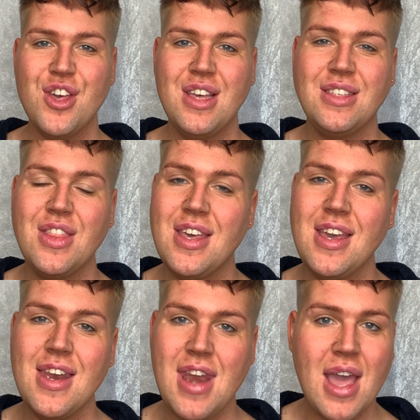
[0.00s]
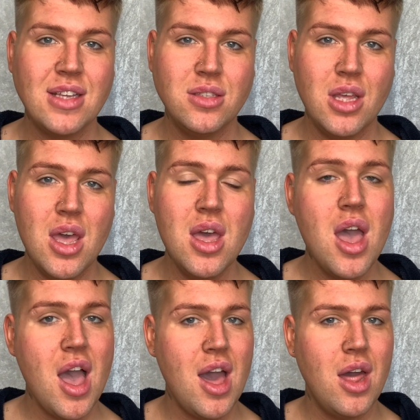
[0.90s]
it's the next day
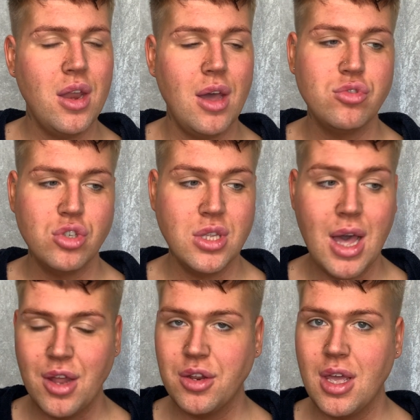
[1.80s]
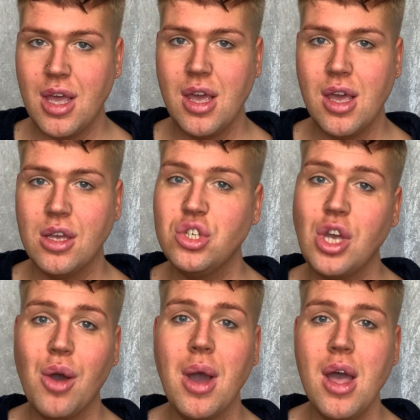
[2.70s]
and I've just had a
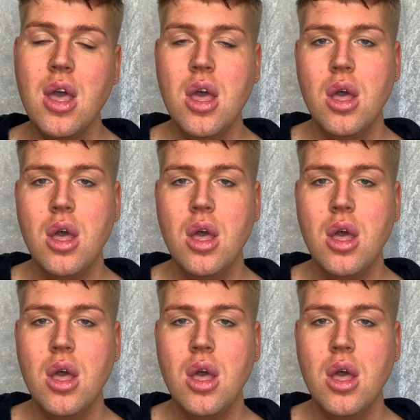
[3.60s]
shower.